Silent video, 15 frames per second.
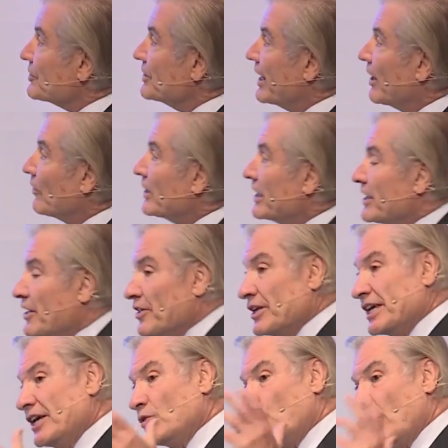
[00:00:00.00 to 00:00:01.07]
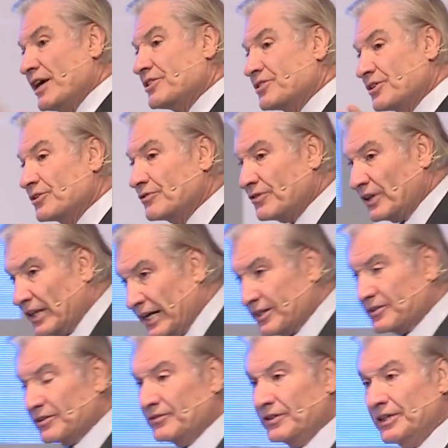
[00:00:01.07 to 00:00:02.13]
Now, in Western
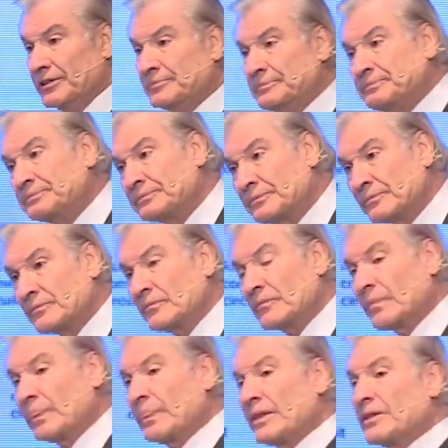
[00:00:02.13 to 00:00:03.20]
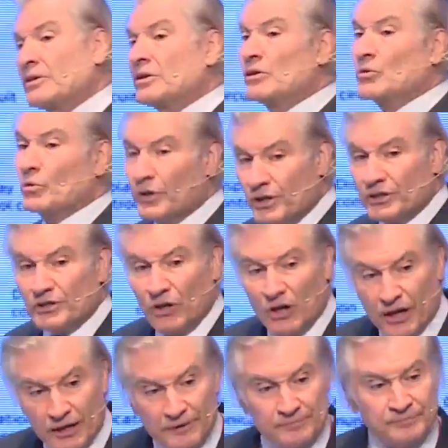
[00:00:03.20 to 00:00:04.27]
philosophy, we're
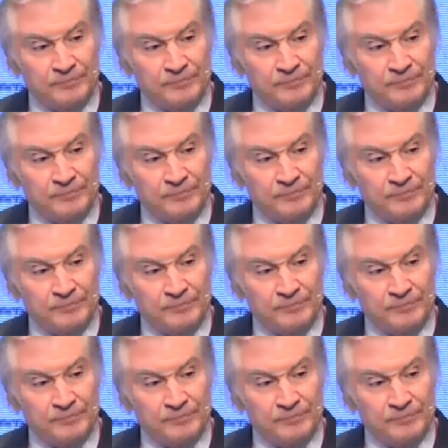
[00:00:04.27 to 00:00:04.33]
taught